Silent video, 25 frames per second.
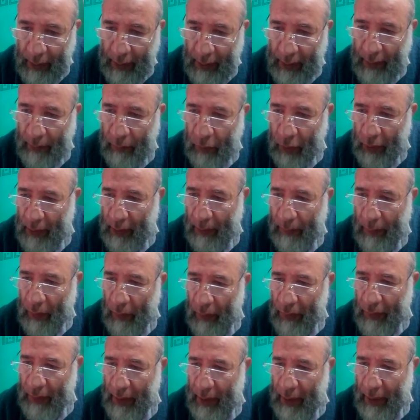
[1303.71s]
So what
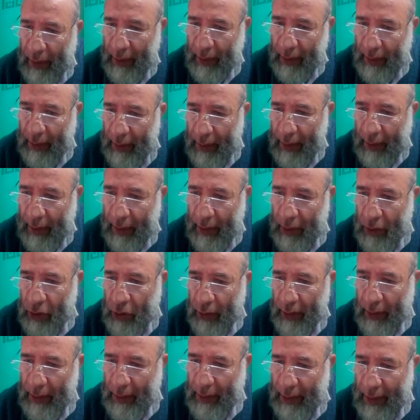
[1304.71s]
about the
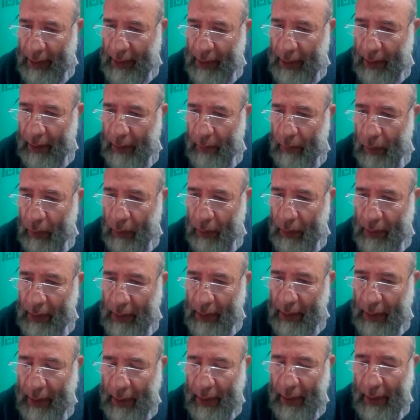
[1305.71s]
genetic
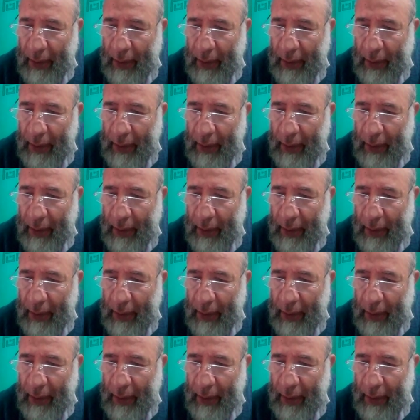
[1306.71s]
symbols?